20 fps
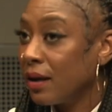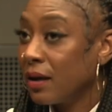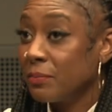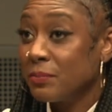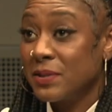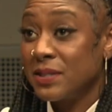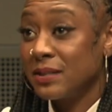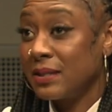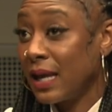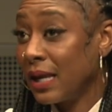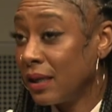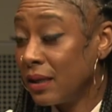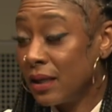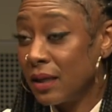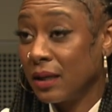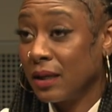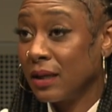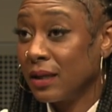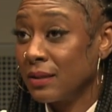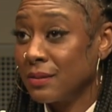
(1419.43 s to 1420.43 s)

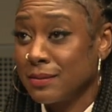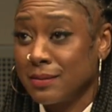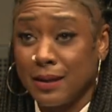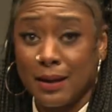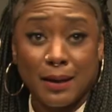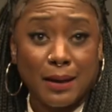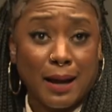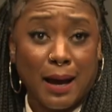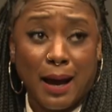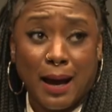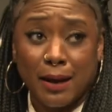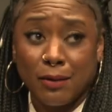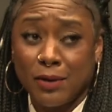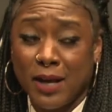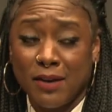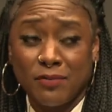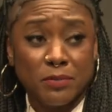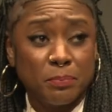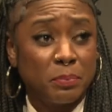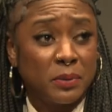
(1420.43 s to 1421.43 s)
Abstaining is like, I don't
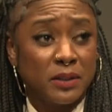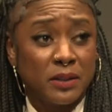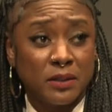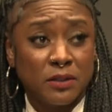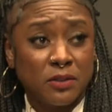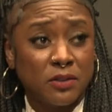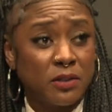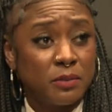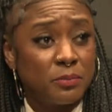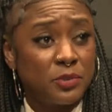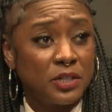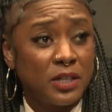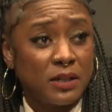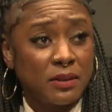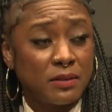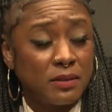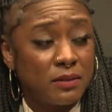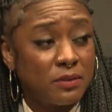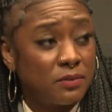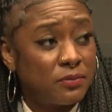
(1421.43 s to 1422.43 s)
have a political
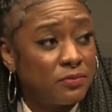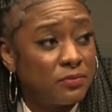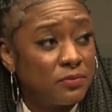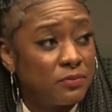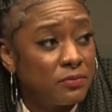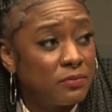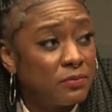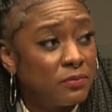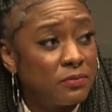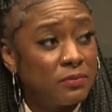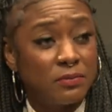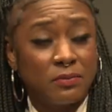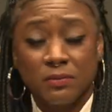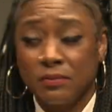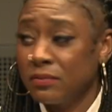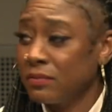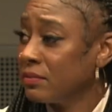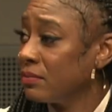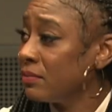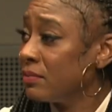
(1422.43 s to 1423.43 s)
objective.
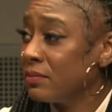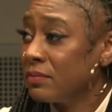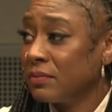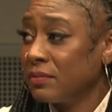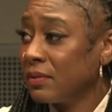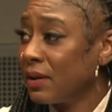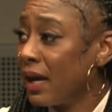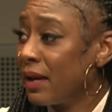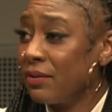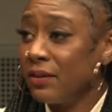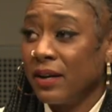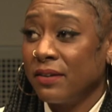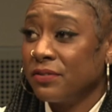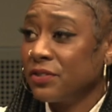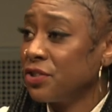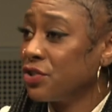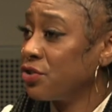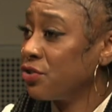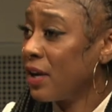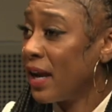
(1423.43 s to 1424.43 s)
I don't have a
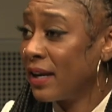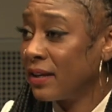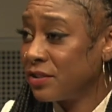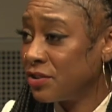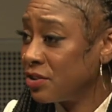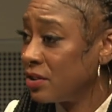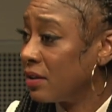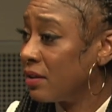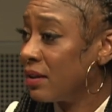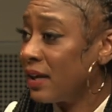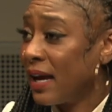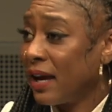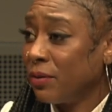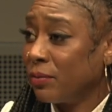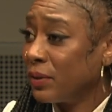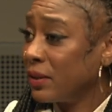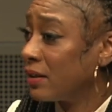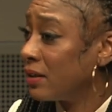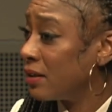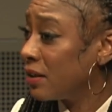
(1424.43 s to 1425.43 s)
strategy on how
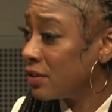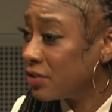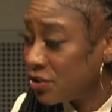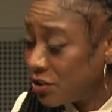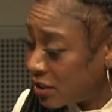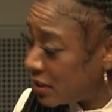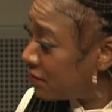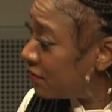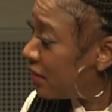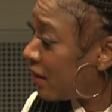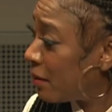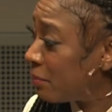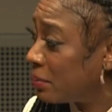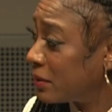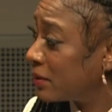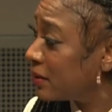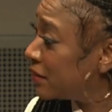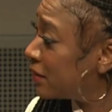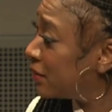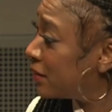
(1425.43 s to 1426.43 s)
we're going to achieve that
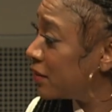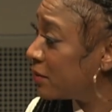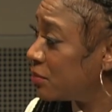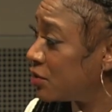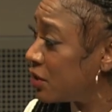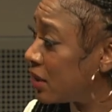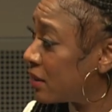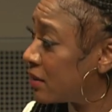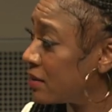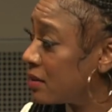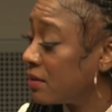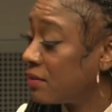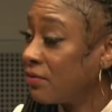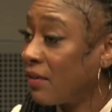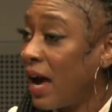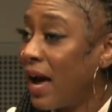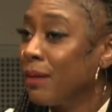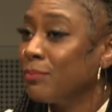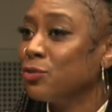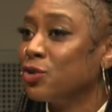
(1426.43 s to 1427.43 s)
political objective.
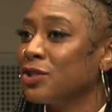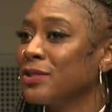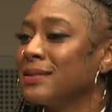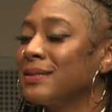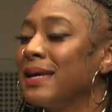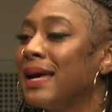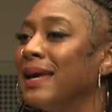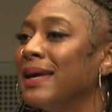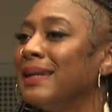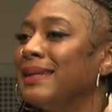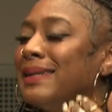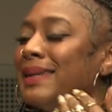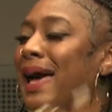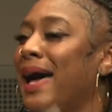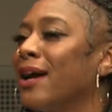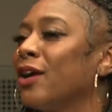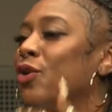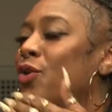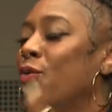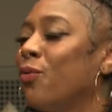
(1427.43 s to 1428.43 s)
I'm just
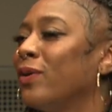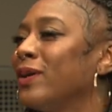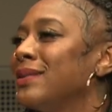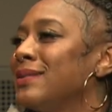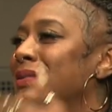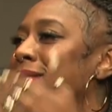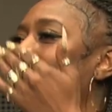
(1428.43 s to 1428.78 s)
not going to